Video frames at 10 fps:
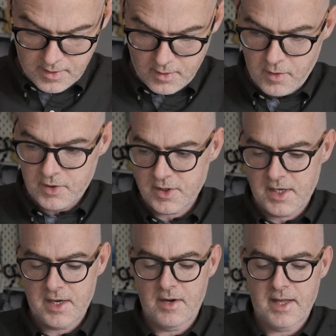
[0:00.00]
Oh, it just
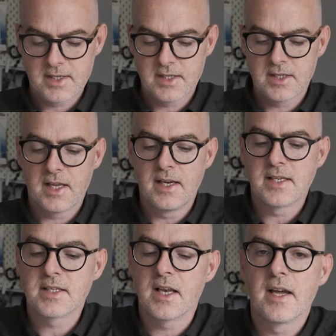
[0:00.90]
kind of like slightly
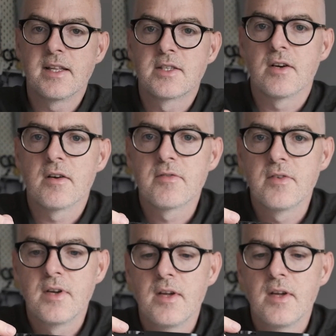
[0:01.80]
slides off.